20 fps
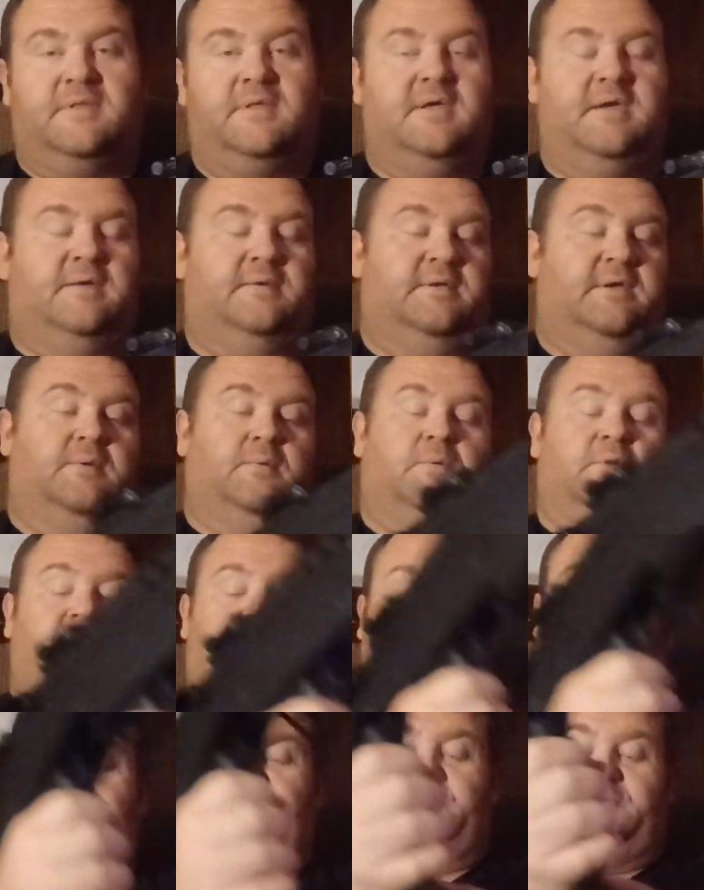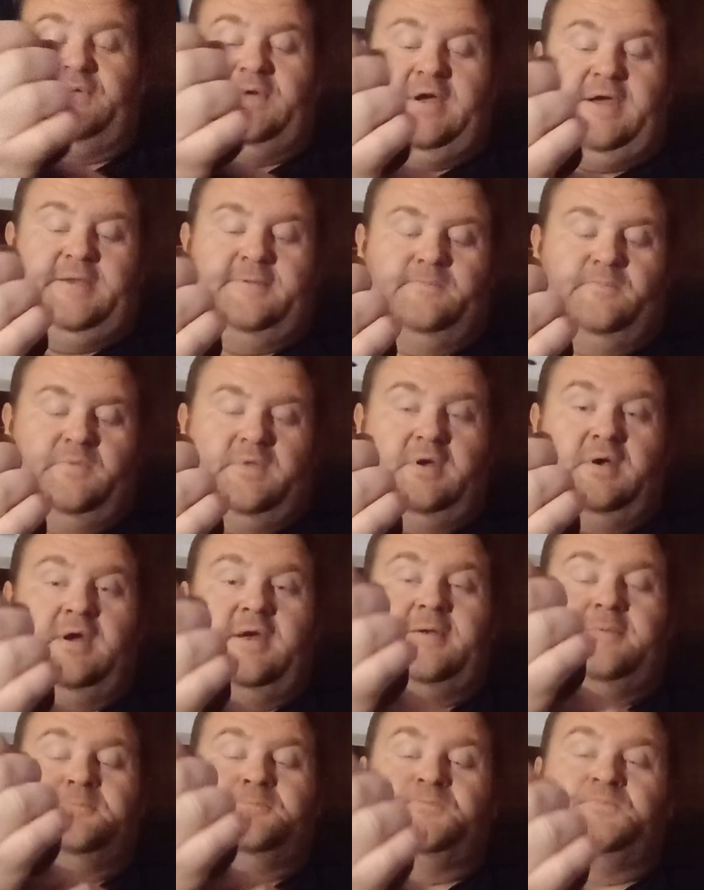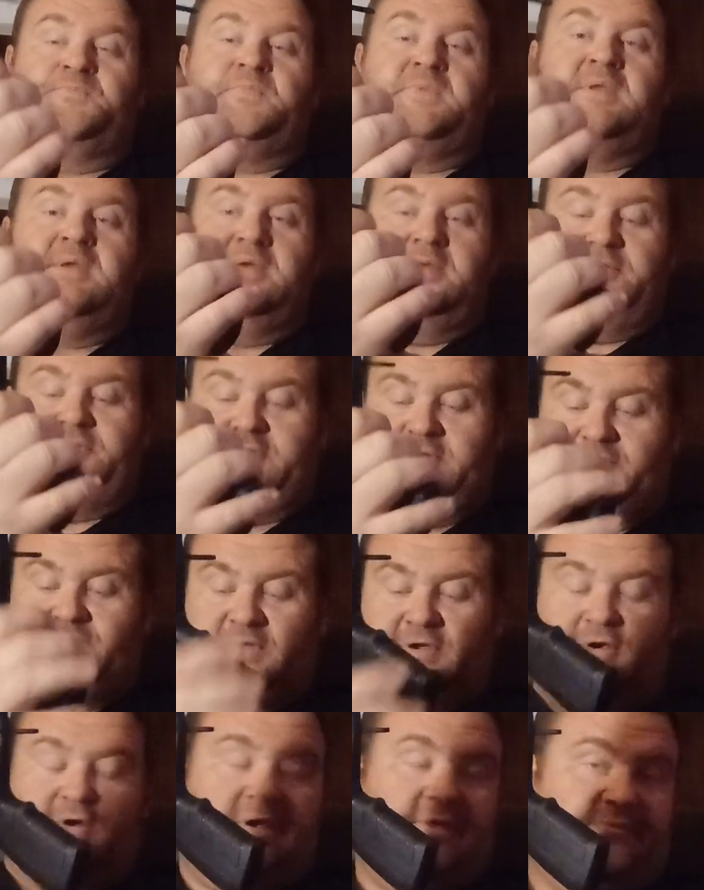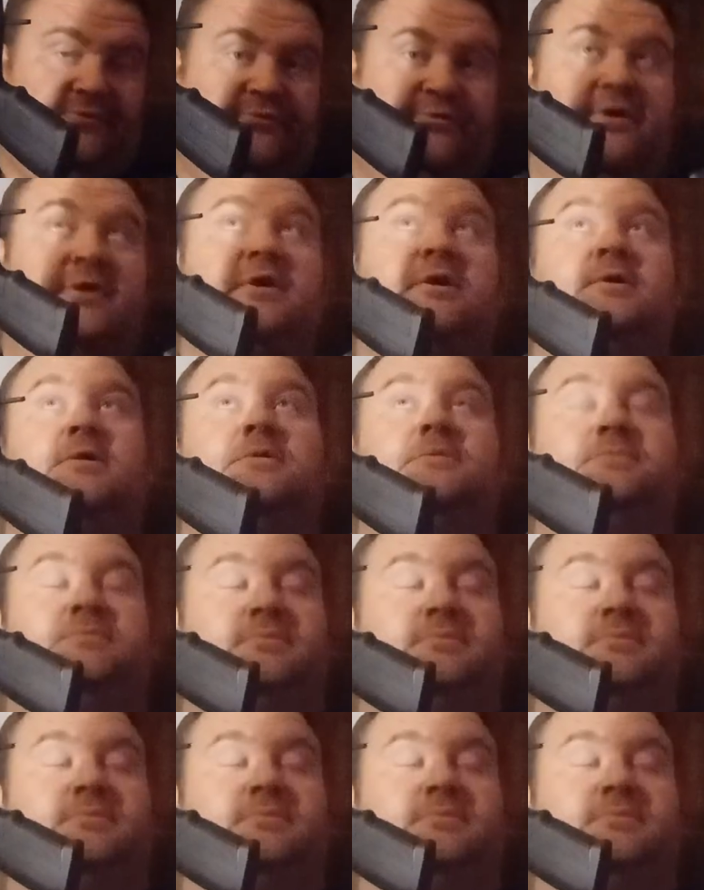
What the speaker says: it works just fine. All right. So finger off the trigger,